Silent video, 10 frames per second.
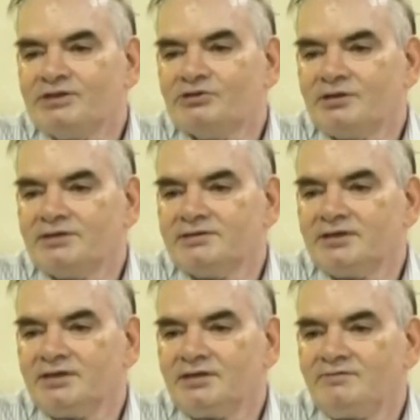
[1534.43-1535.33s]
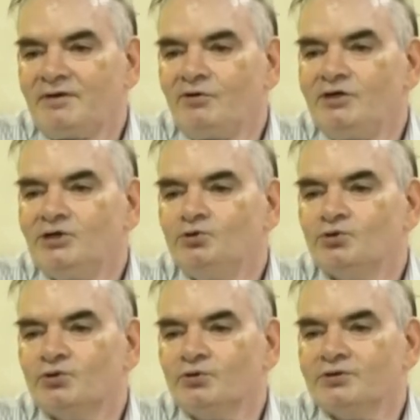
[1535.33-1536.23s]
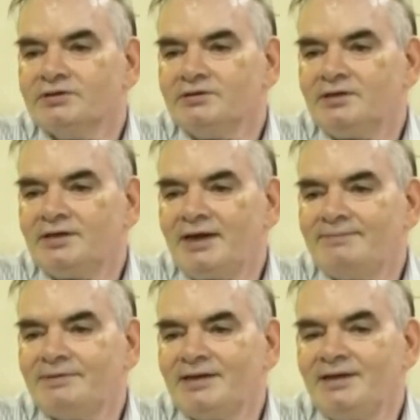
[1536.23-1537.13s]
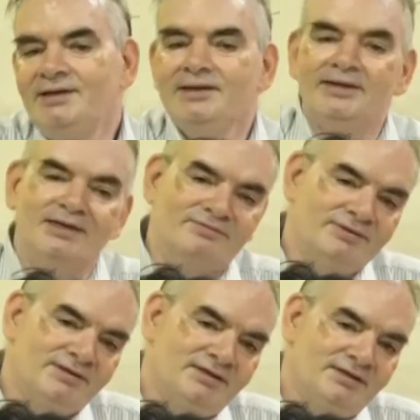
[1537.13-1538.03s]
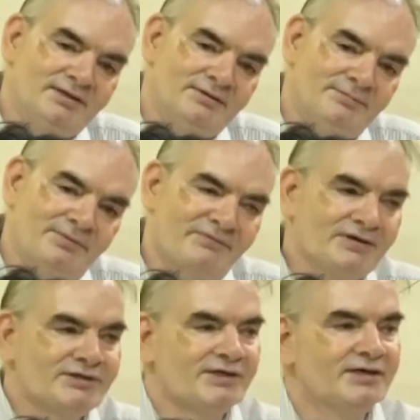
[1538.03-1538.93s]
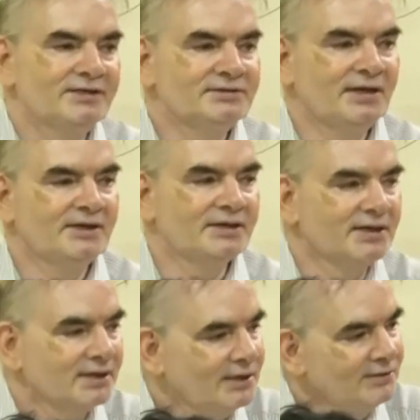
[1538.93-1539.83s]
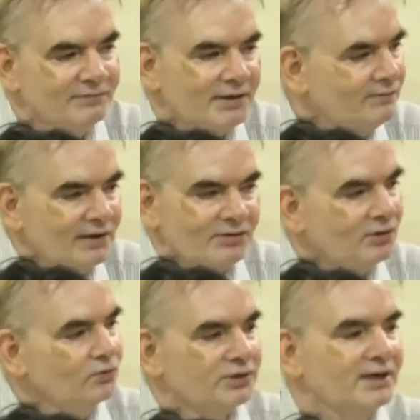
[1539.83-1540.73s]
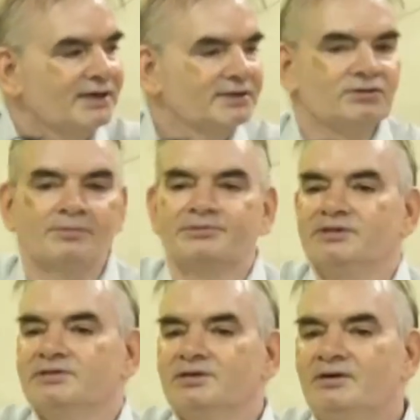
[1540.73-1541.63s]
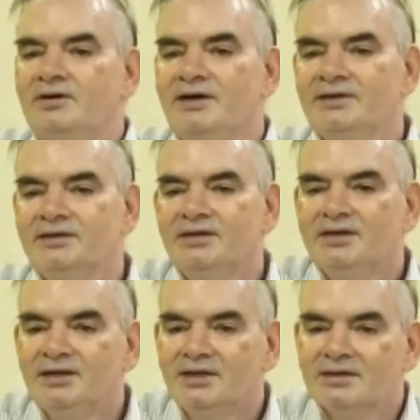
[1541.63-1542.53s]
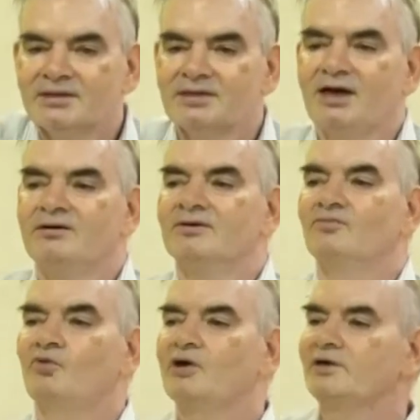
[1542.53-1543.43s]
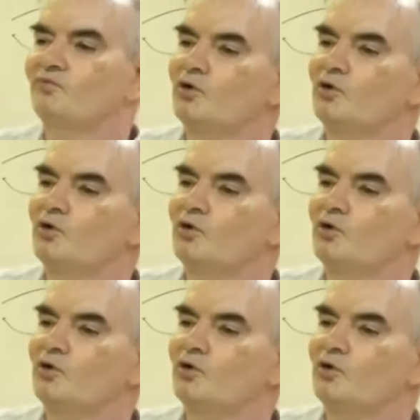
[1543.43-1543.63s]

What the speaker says: in capital structure, we have only two sources, debt and equity. Preference shares and return earning, we are not looking at these options. Alright? Now,